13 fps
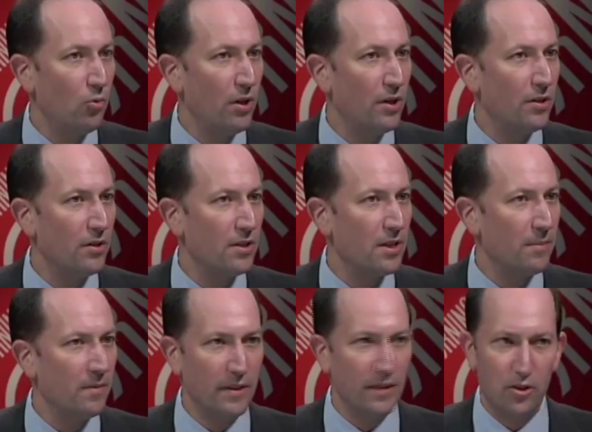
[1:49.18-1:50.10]
what are
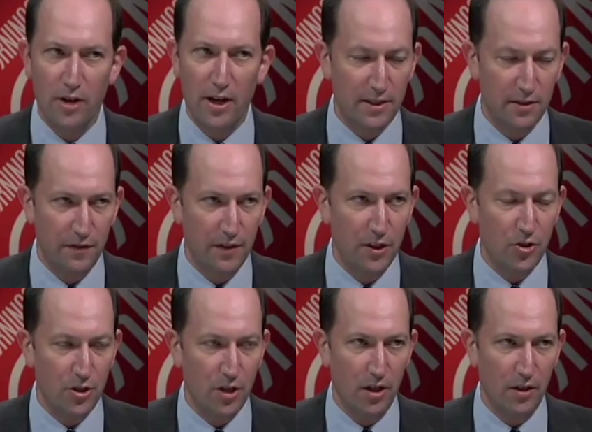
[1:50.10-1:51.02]
some of the attractive
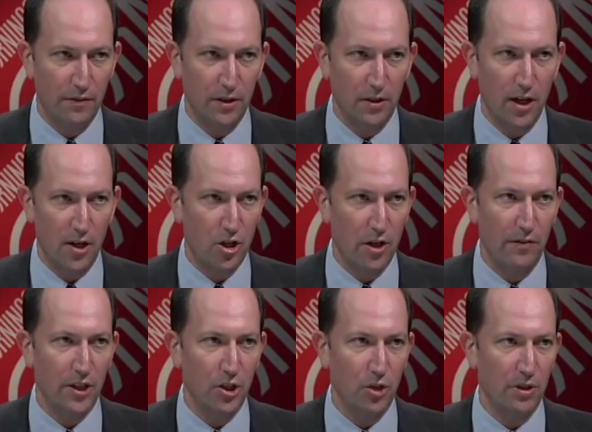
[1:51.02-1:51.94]
features of the
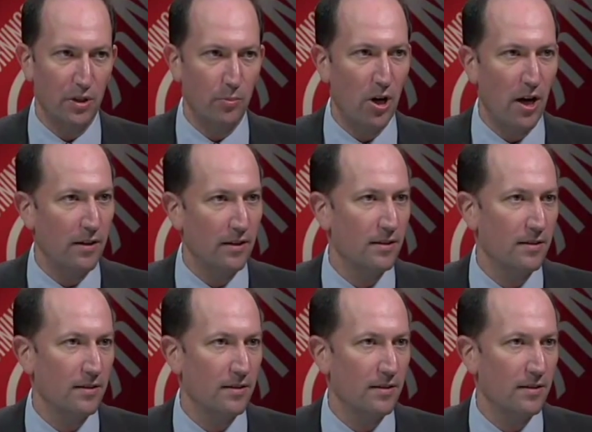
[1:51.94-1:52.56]
longevity annuity product?